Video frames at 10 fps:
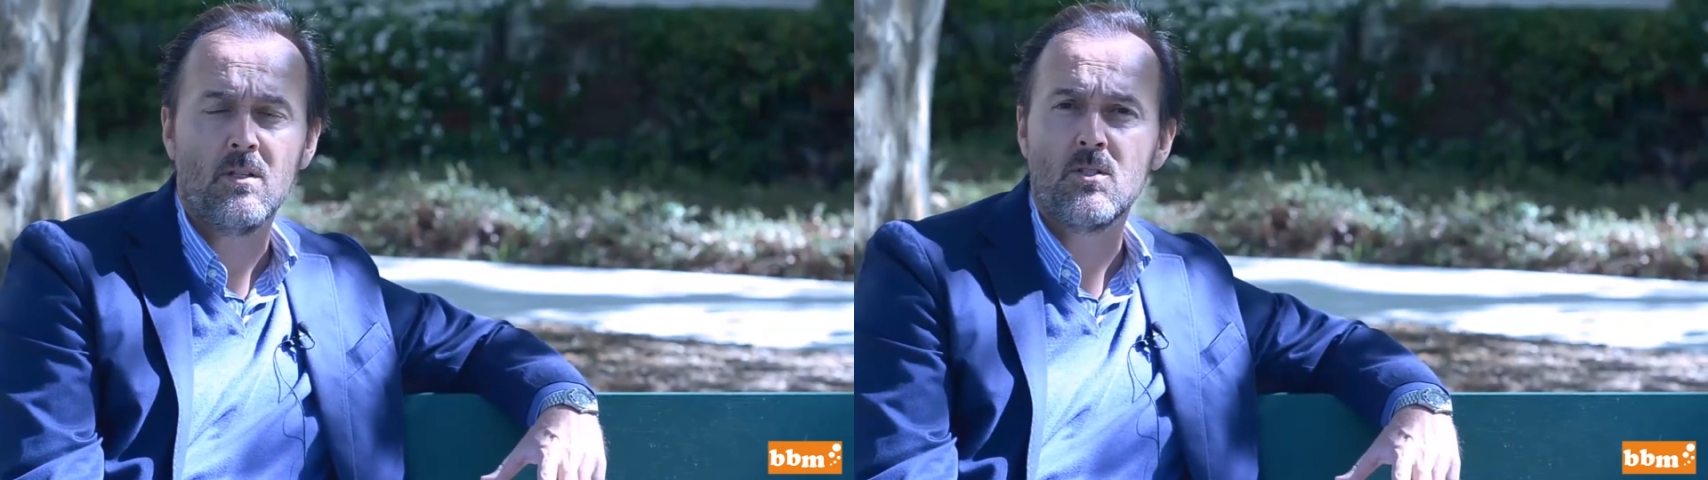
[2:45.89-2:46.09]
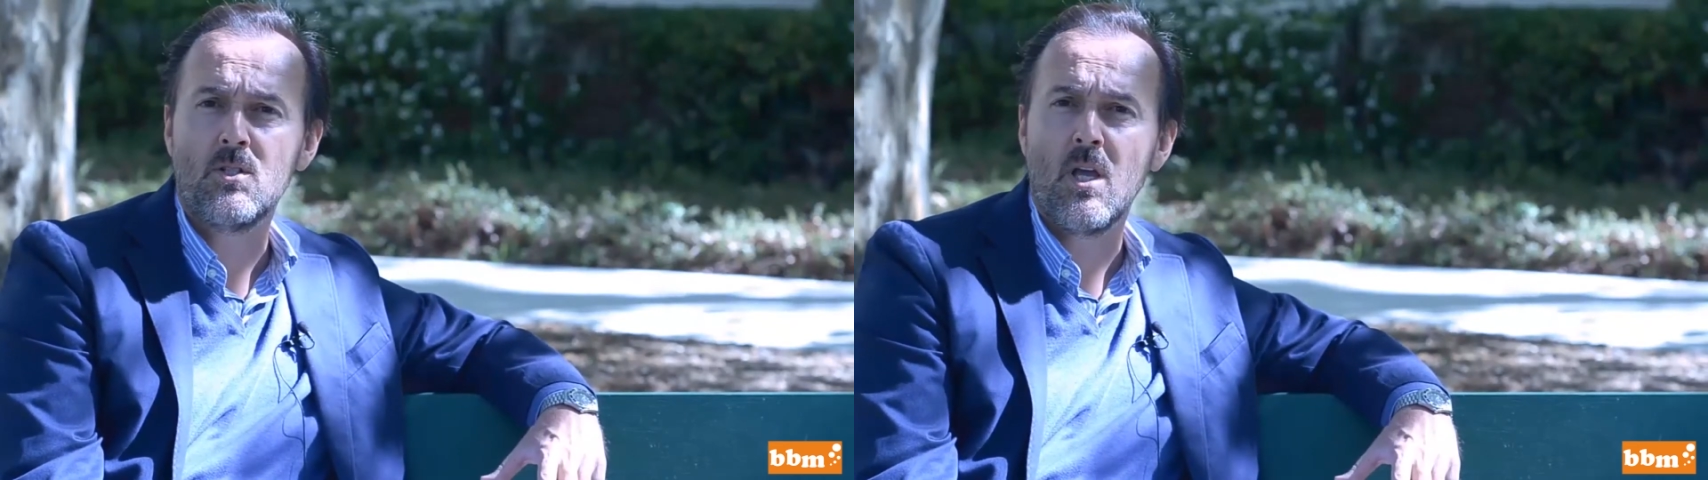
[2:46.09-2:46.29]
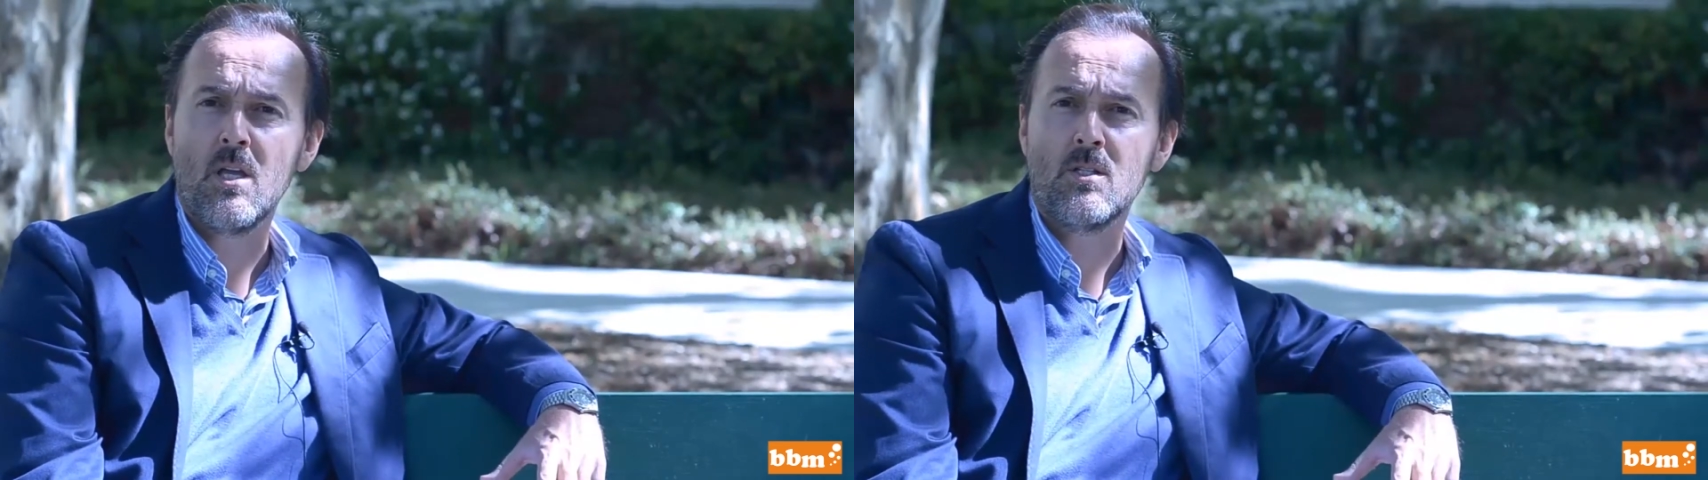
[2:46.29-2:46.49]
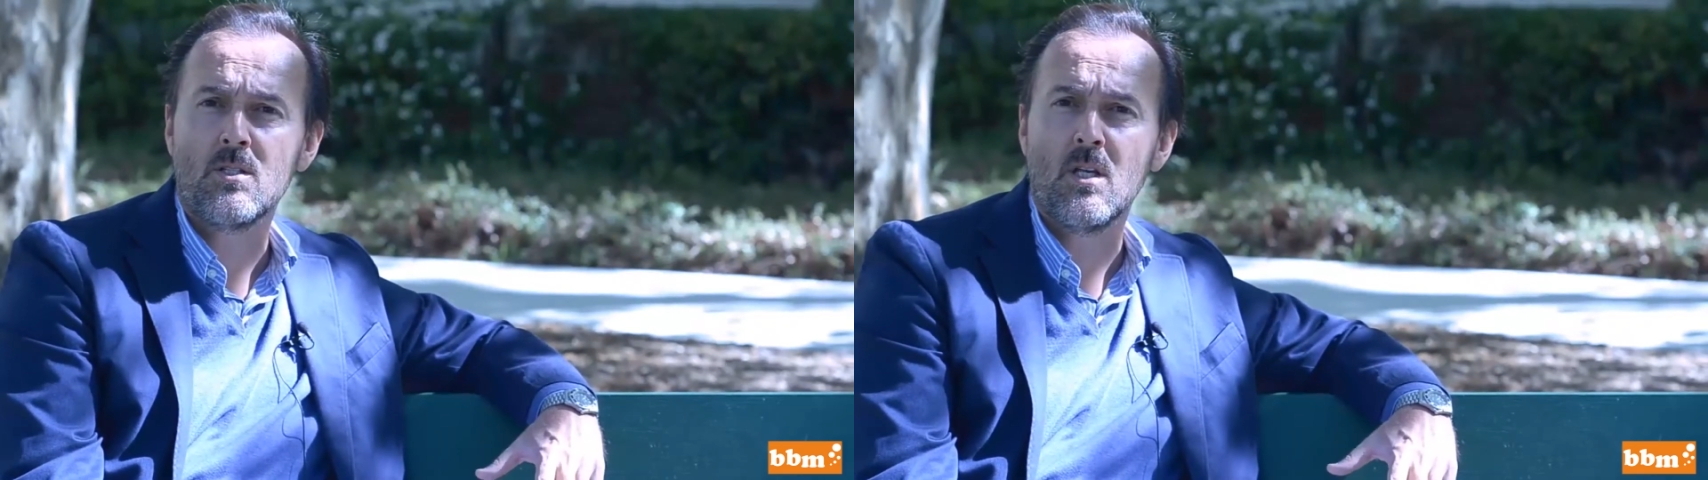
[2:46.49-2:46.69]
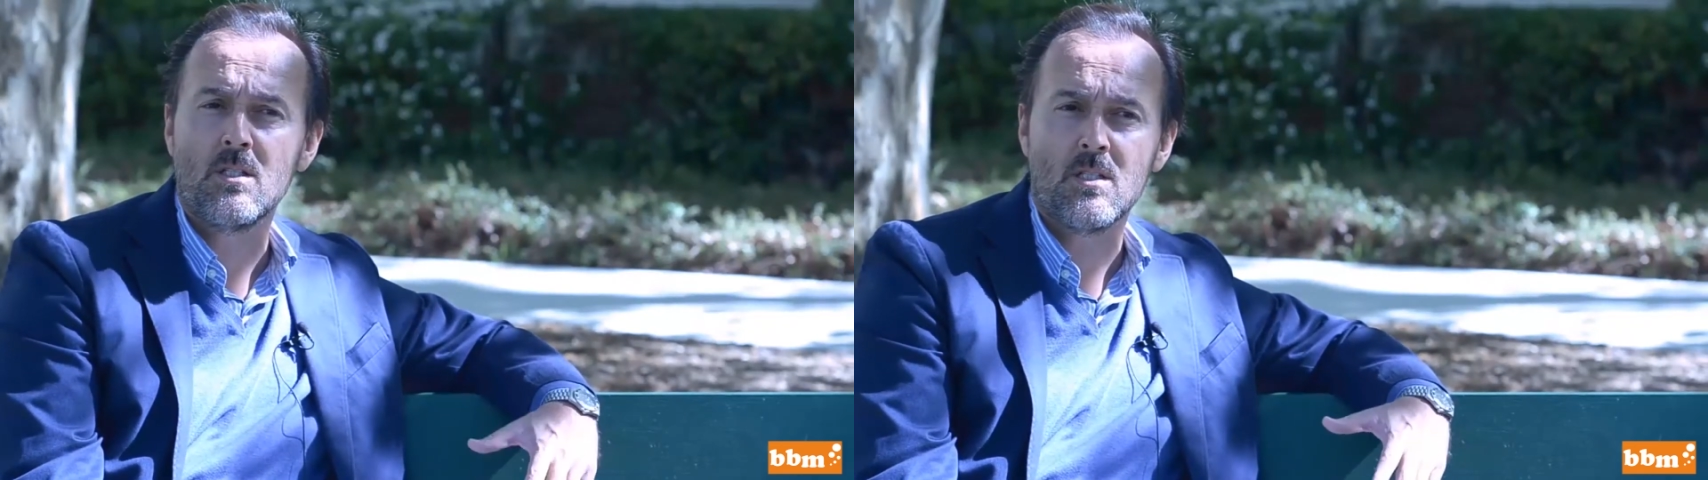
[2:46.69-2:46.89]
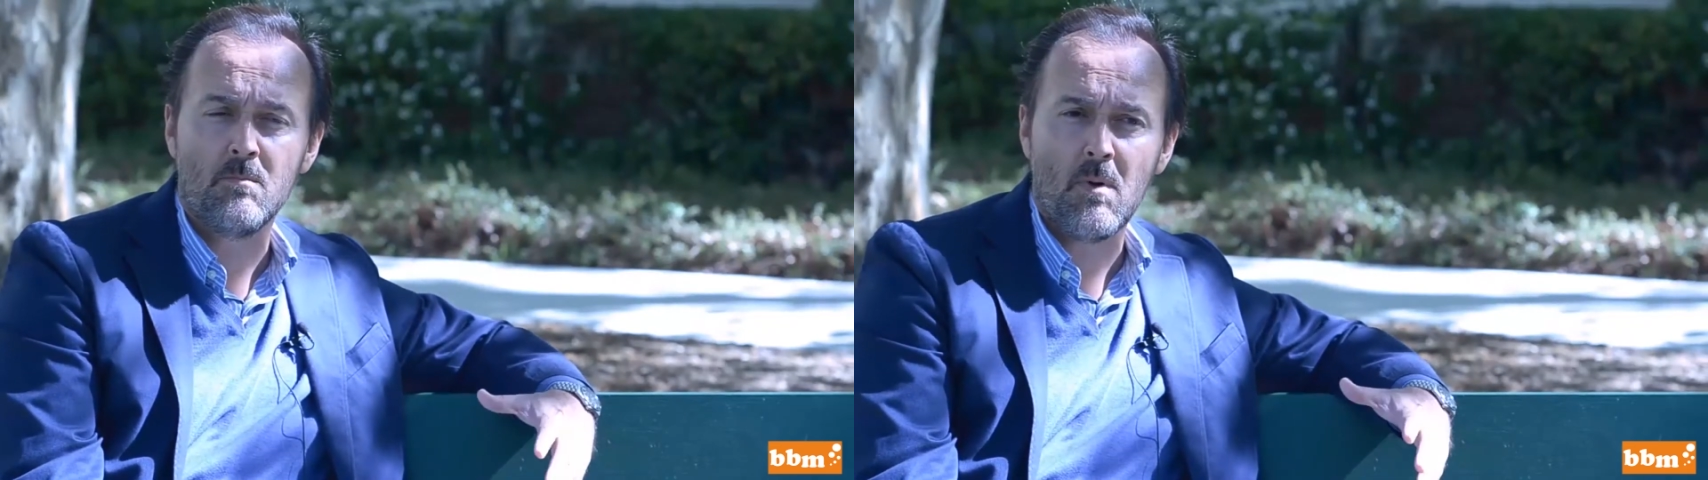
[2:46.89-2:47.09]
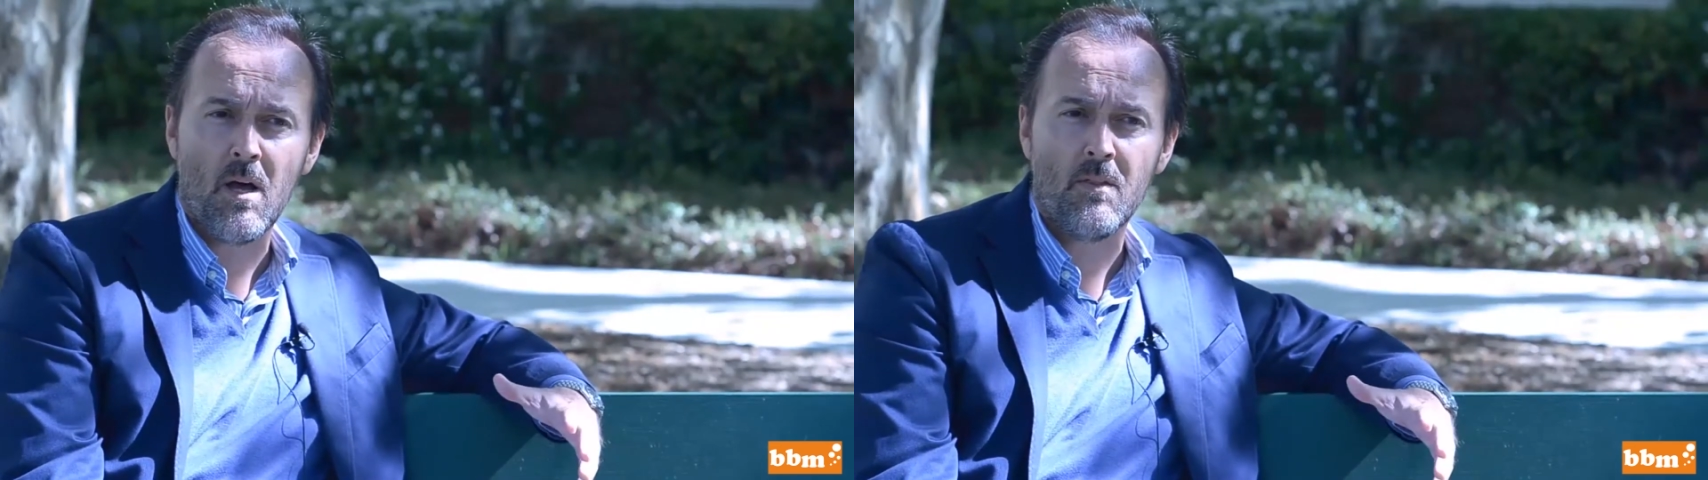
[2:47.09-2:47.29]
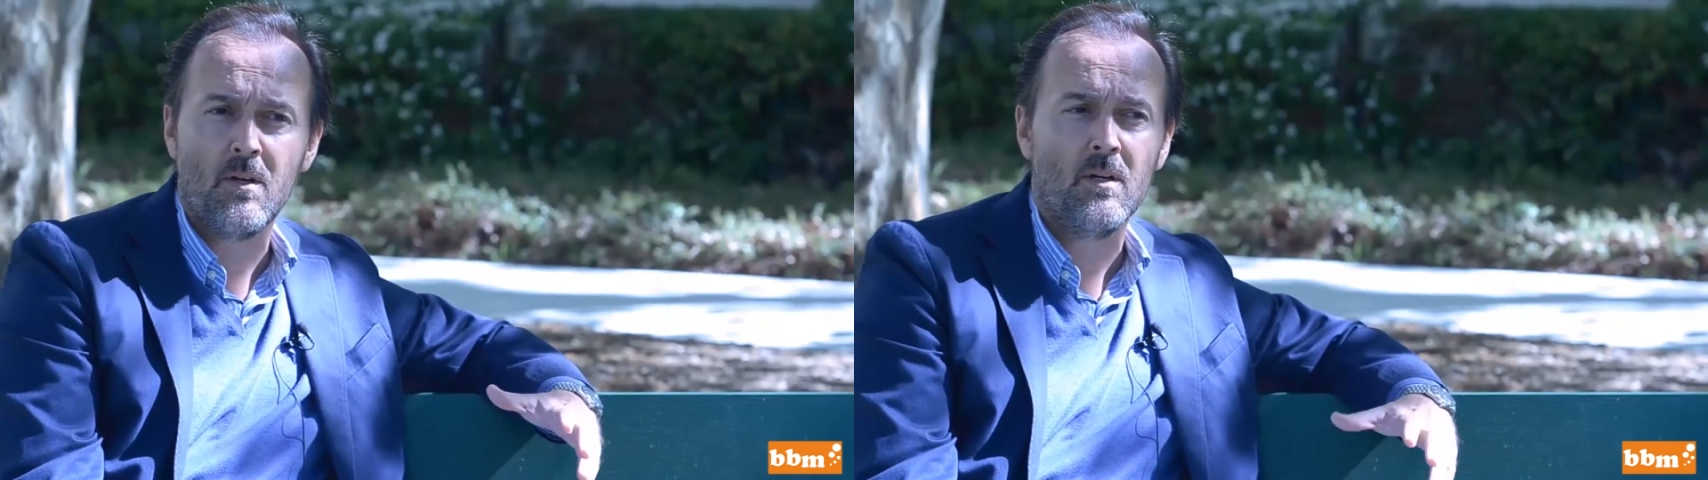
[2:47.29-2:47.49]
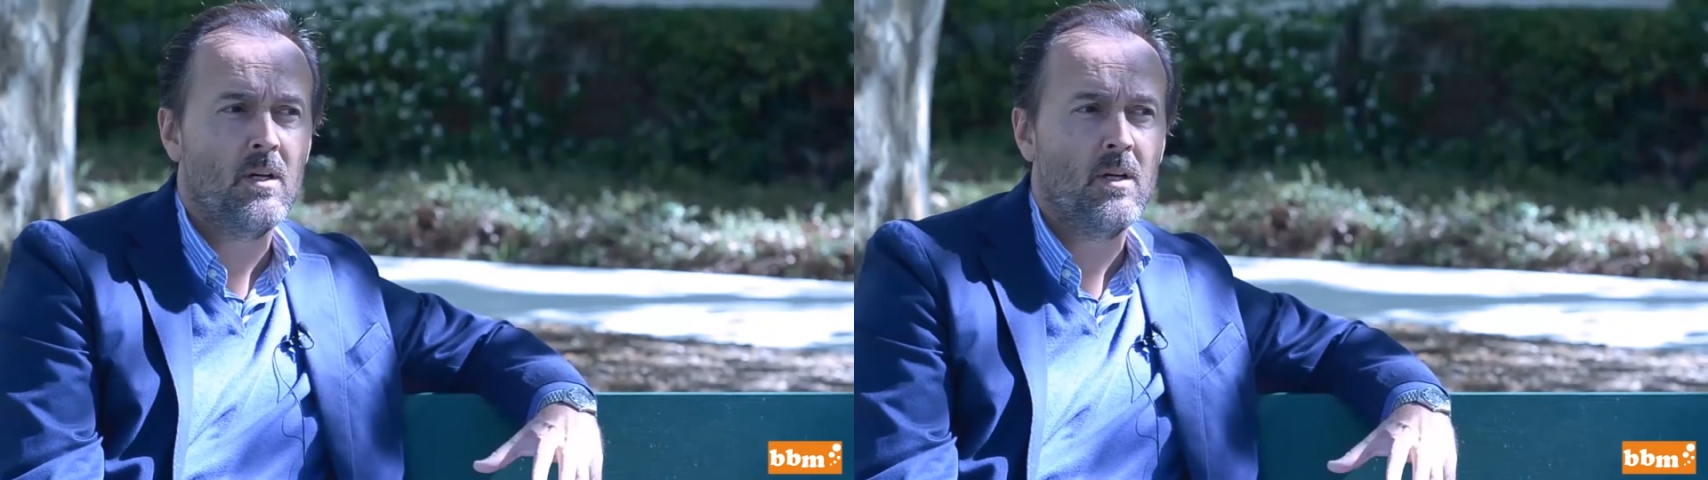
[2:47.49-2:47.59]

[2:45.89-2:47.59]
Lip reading: states and some other